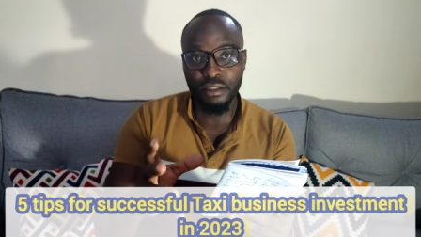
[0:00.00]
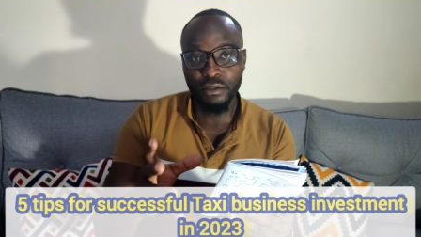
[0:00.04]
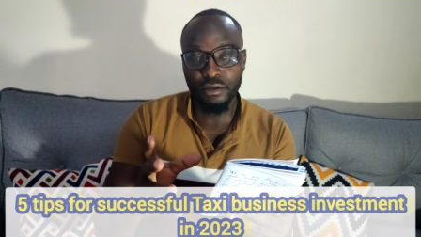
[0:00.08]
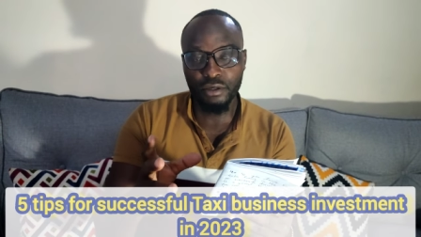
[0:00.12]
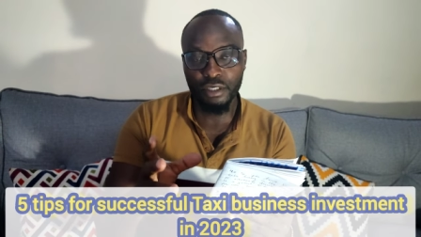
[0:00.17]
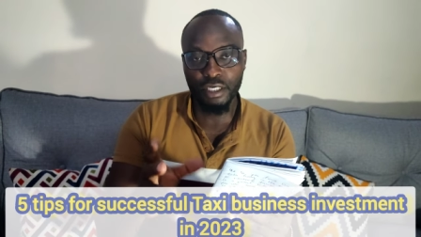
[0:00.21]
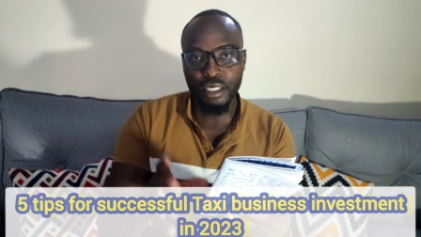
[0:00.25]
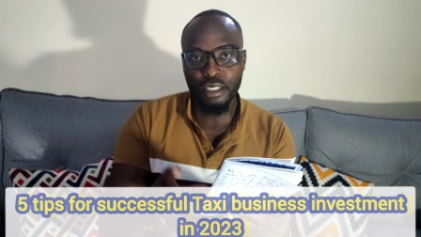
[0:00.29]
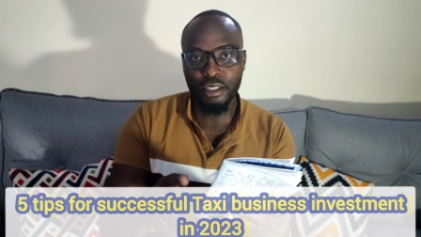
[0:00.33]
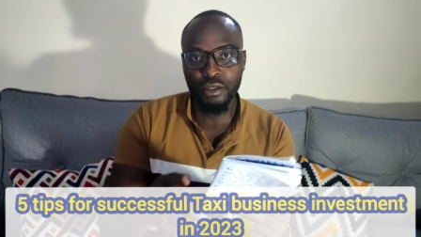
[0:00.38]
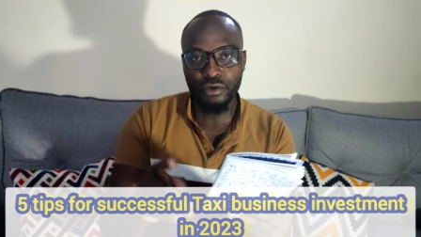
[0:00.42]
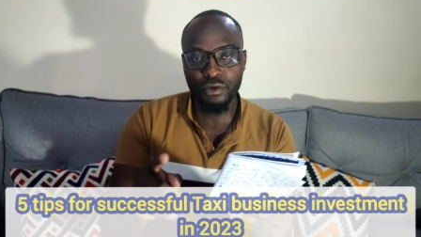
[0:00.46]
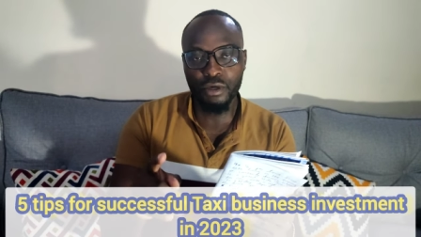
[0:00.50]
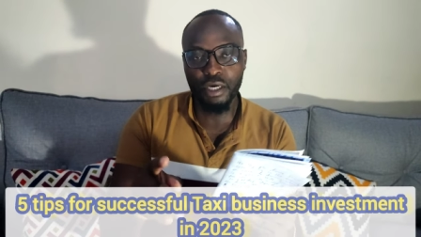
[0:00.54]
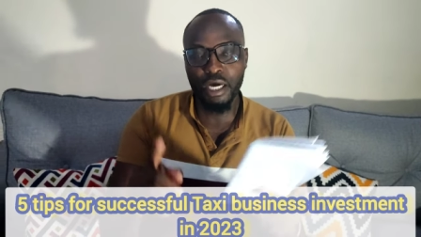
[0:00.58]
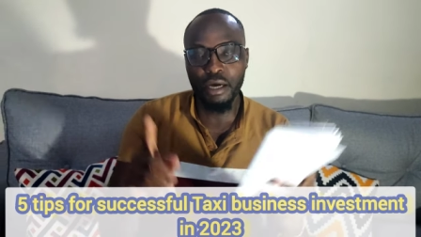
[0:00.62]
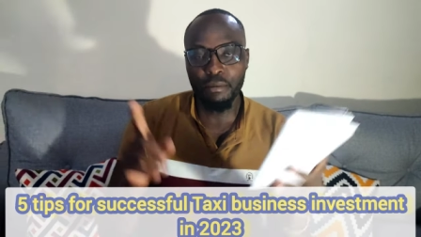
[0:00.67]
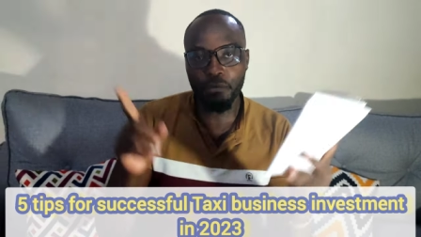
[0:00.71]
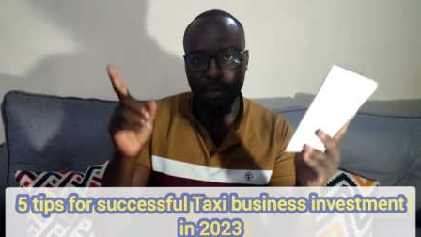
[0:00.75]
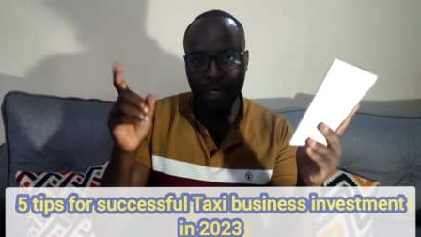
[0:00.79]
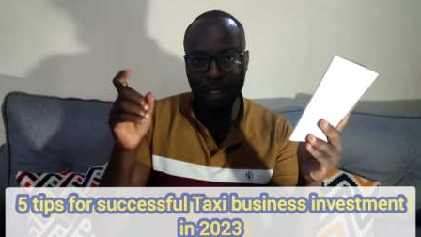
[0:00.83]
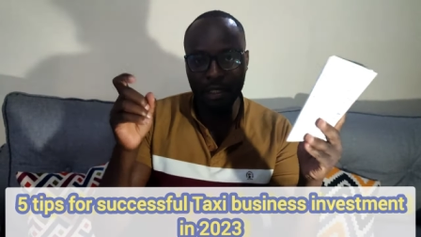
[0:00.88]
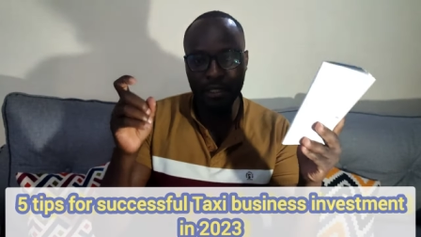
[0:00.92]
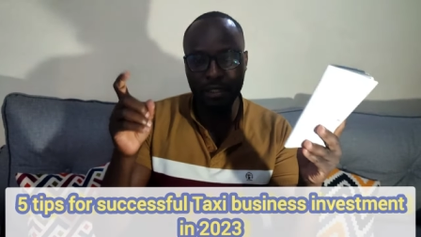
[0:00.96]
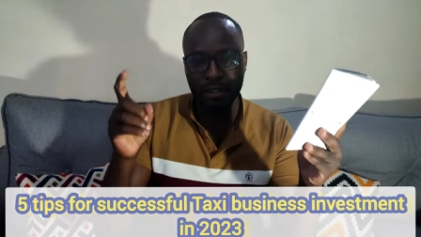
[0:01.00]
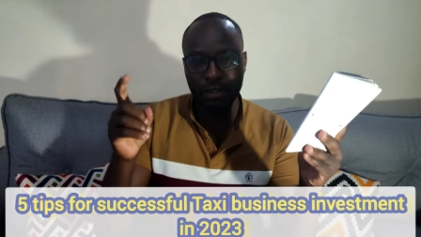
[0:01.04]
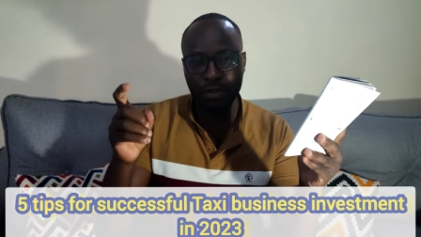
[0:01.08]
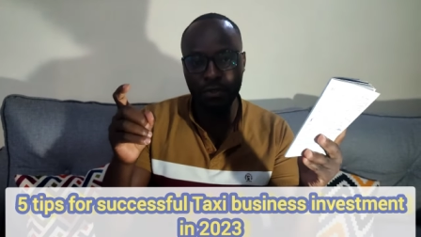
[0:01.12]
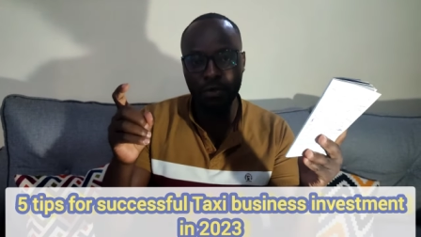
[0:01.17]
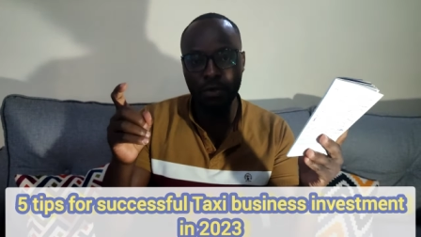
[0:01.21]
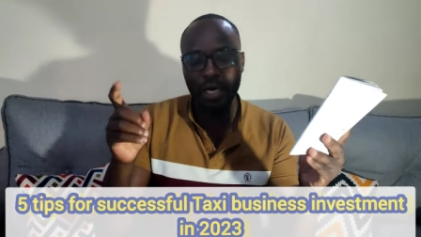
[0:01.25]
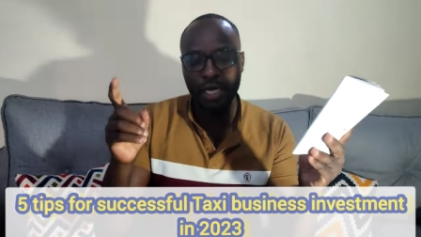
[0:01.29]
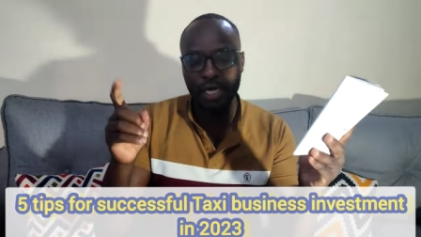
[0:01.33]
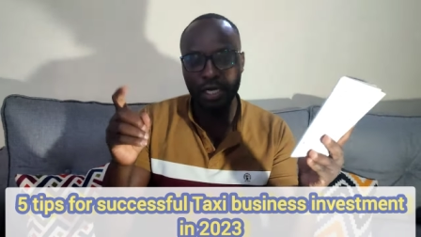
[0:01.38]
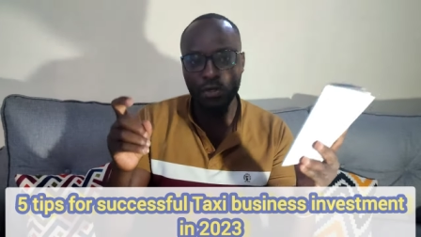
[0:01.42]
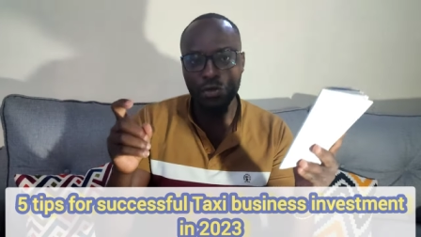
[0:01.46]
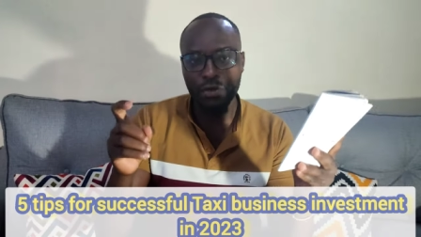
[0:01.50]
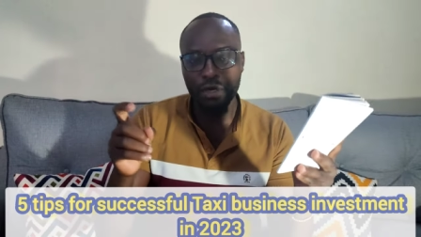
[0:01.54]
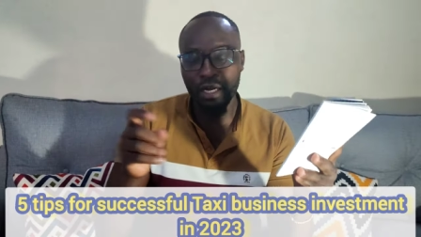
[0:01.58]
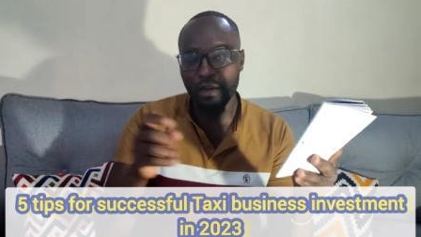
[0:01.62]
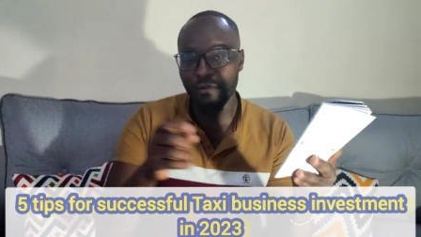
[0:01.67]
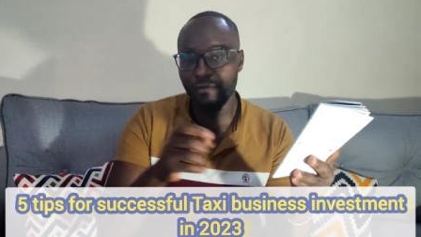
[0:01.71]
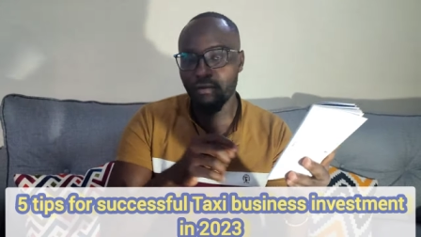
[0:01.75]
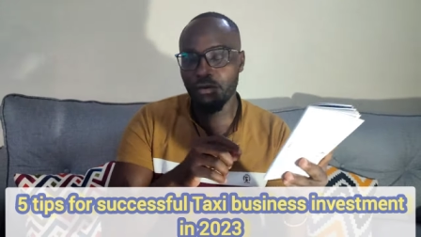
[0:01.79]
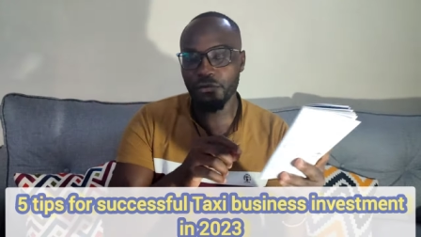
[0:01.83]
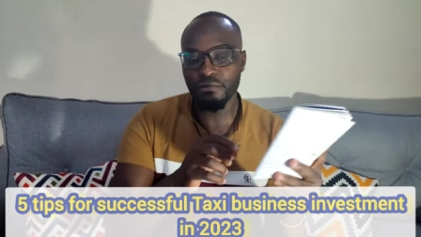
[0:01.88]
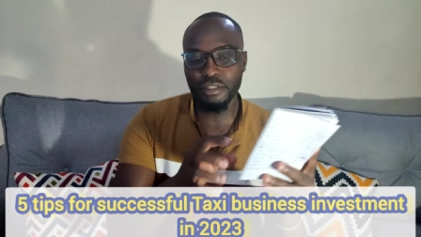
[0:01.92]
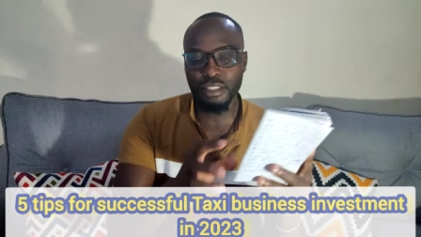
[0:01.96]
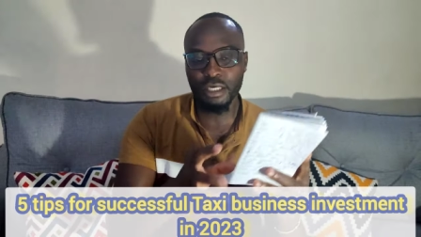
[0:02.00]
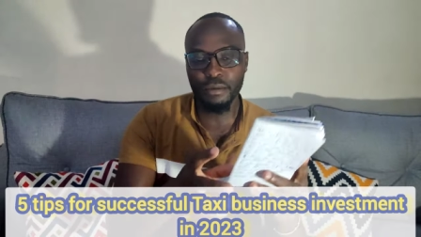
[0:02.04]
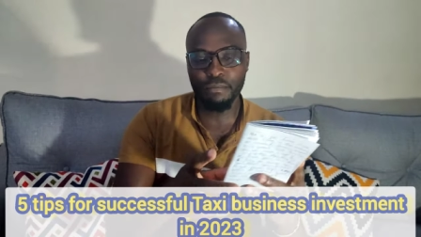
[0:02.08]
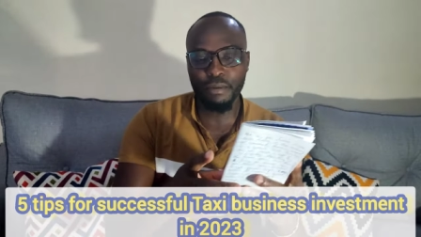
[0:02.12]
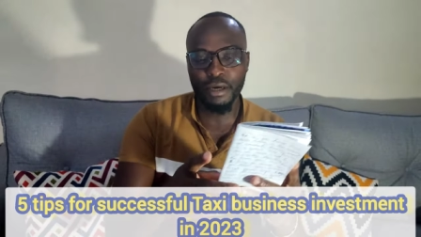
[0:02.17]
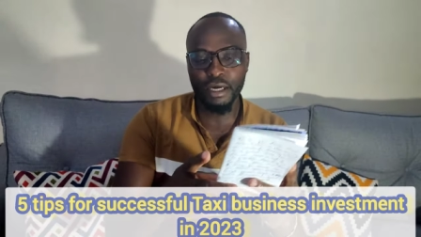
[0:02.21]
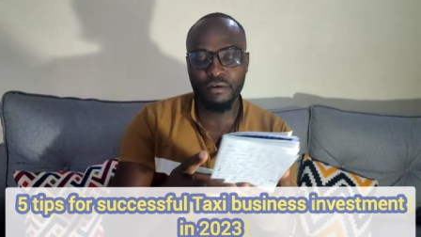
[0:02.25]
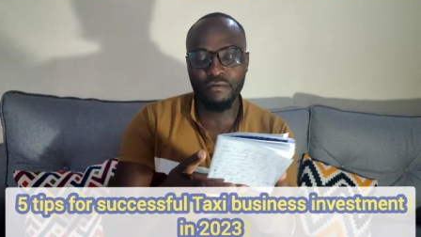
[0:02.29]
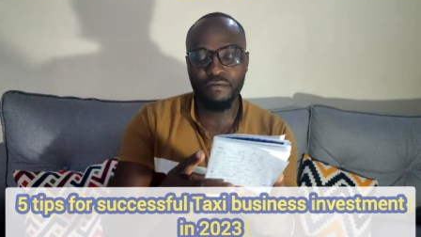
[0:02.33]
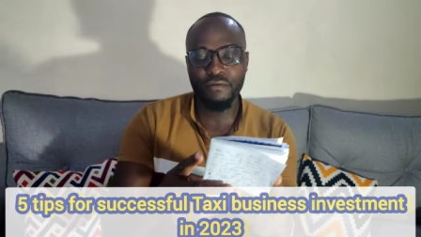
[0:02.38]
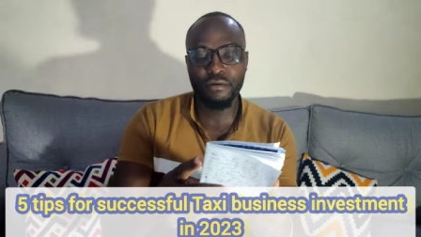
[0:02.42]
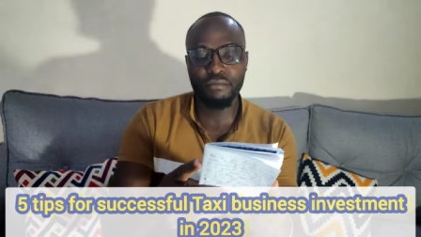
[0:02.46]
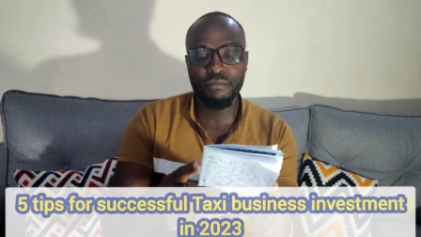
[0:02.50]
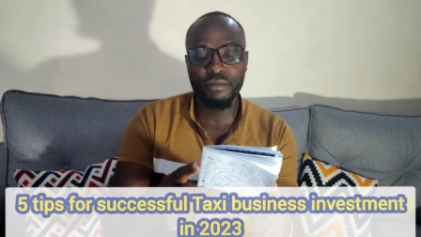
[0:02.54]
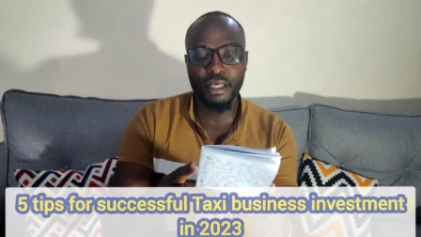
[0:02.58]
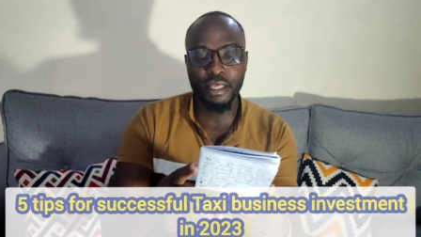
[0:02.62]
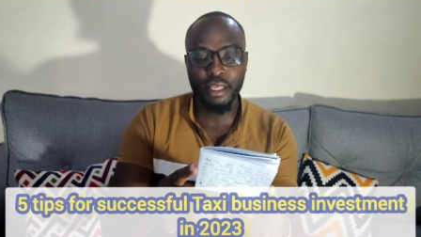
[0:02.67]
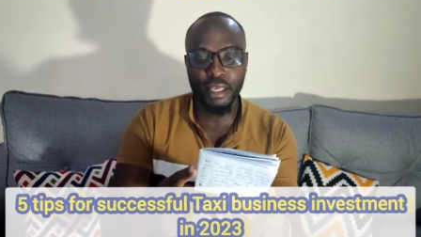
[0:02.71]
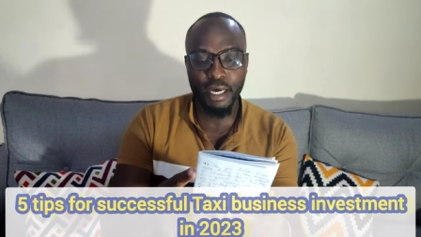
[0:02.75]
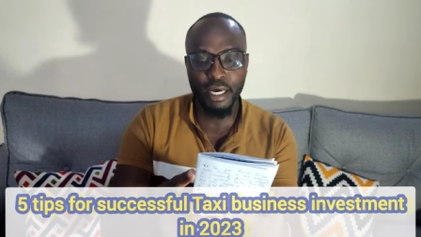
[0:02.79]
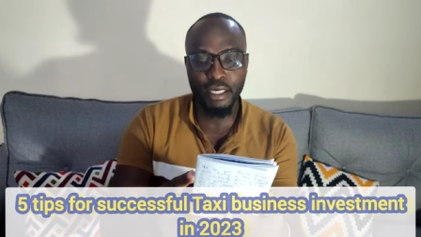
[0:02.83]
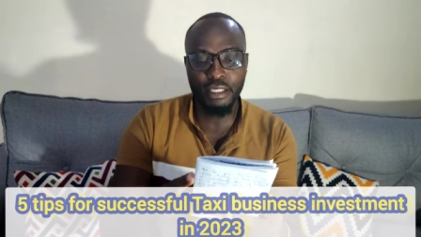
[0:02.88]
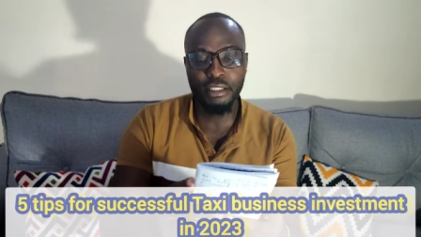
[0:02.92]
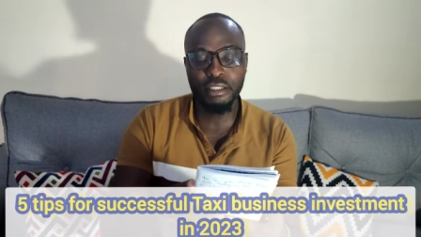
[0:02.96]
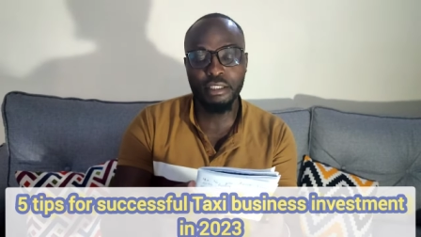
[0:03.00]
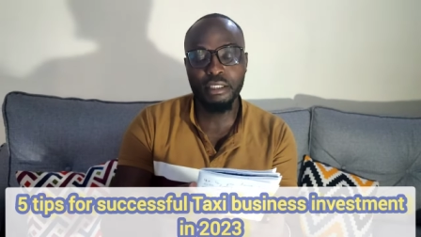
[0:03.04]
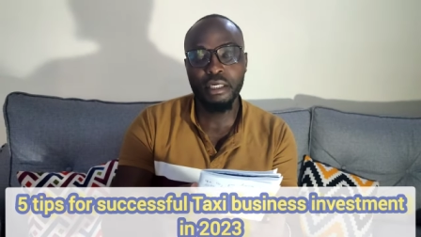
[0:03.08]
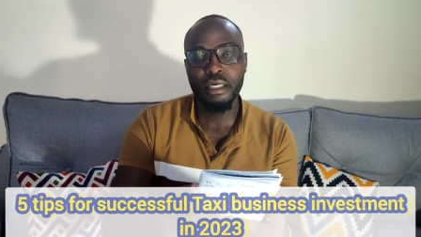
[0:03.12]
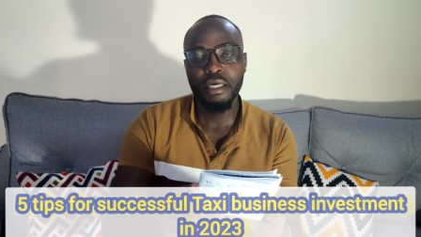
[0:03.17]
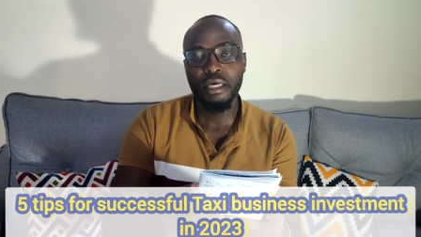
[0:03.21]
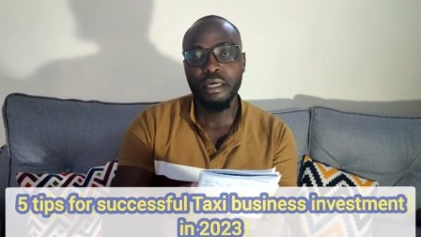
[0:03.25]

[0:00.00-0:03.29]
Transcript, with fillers: not a new car but you know a new car from japan from the yard